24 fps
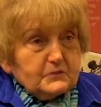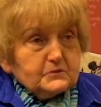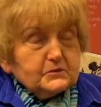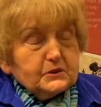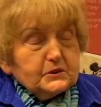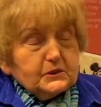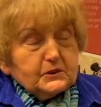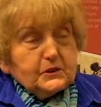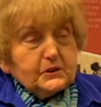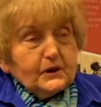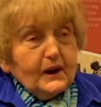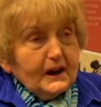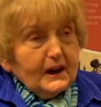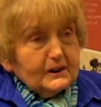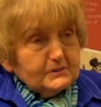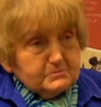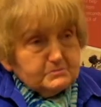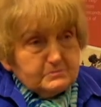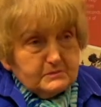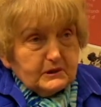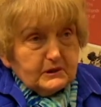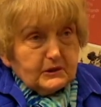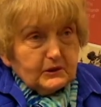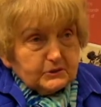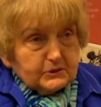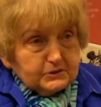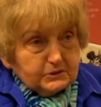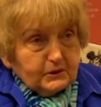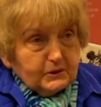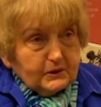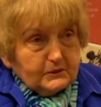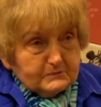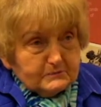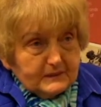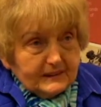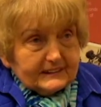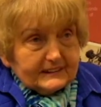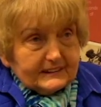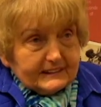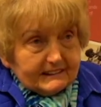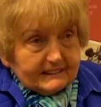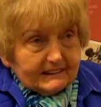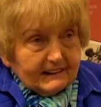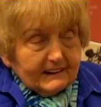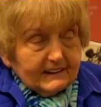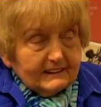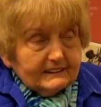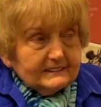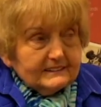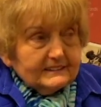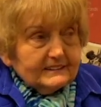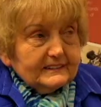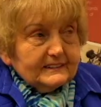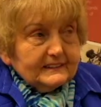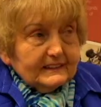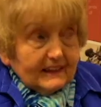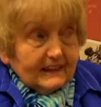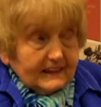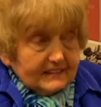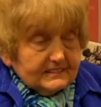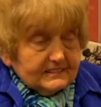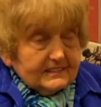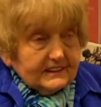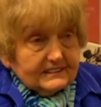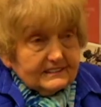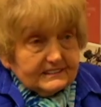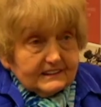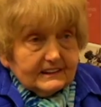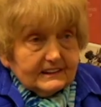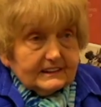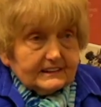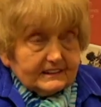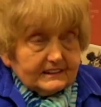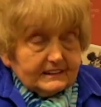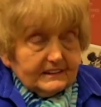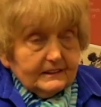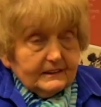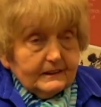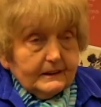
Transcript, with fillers: Will you help me go to America? And they did.